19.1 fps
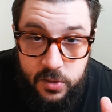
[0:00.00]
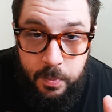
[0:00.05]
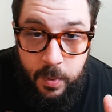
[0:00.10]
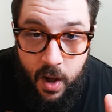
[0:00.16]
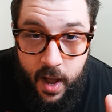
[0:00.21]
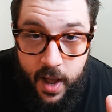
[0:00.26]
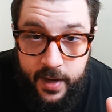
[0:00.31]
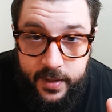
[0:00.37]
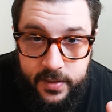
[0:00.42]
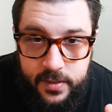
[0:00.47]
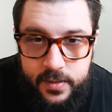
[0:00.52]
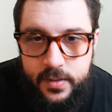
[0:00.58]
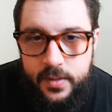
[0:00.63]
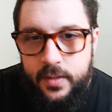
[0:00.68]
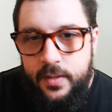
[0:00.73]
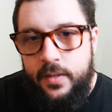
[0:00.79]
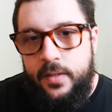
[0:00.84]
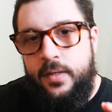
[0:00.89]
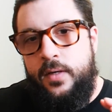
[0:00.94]
box
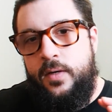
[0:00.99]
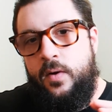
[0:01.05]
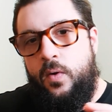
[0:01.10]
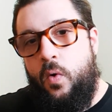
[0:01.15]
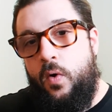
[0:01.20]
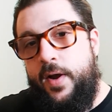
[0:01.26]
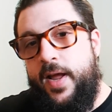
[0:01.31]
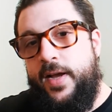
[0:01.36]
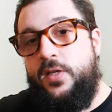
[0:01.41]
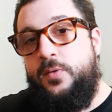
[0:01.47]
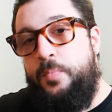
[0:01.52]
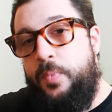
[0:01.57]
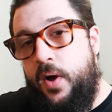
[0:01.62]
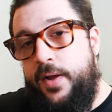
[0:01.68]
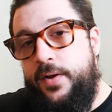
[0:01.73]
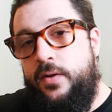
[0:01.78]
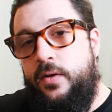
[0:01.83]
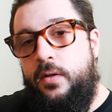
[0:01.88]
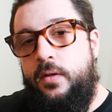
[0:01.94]
or next
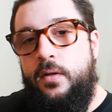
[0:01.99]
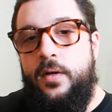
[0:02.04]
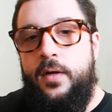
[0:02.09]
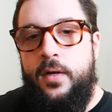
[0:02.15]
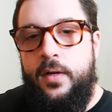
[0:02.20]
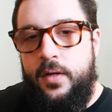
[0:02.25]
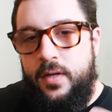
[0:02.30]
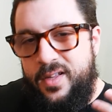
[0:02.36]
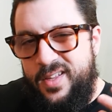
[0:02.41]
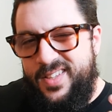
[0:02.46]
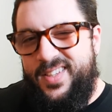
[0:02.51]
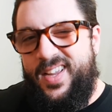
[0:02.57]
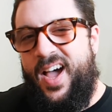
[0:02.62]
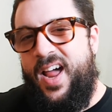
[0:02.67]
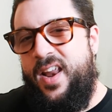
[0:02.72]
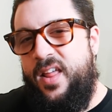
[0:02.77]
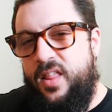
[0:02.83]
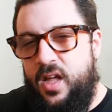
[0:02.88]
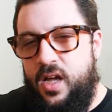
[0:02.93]
bundle, it's
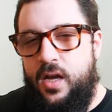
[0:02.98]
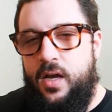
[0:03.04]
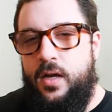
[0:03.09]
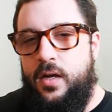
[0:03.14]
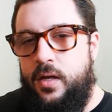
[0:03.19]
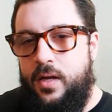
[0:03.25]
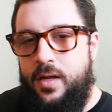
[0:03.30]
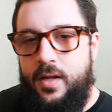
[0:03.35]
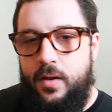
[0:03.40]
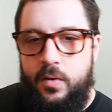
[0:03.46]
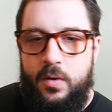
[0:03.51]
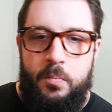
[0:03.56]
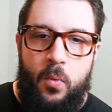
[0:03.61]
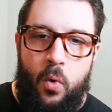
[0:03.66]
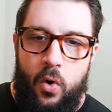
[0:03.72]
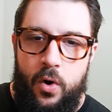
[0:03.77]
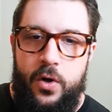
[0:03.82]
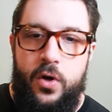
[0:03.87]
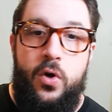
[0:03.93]
kind of the
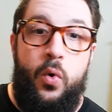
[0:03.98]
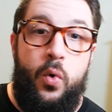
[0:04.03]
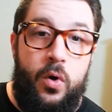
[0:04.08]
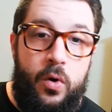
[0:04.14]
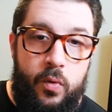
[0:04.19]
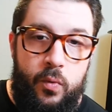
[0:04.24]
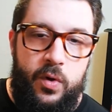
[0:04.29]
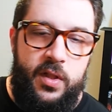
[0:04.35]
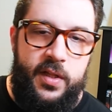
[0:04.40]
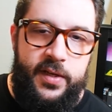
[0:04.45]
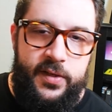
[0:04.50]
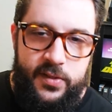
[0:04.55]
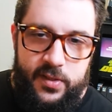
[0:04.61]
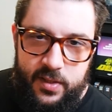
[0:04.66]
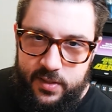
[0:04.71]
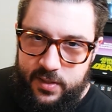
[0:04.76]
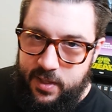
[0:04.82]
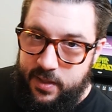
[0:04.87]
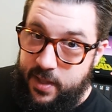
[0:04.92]
more newer
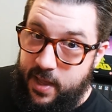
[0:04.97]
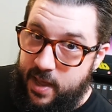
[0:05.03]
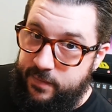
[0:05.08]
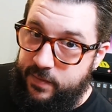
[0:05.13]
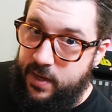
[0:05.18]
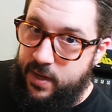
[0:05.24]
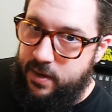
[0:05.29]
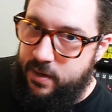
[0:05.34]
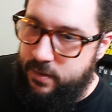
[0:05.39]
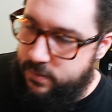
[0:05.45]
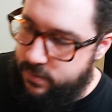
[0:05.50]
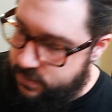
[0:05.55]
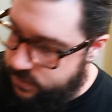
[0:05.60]
releases and the heavy hitters.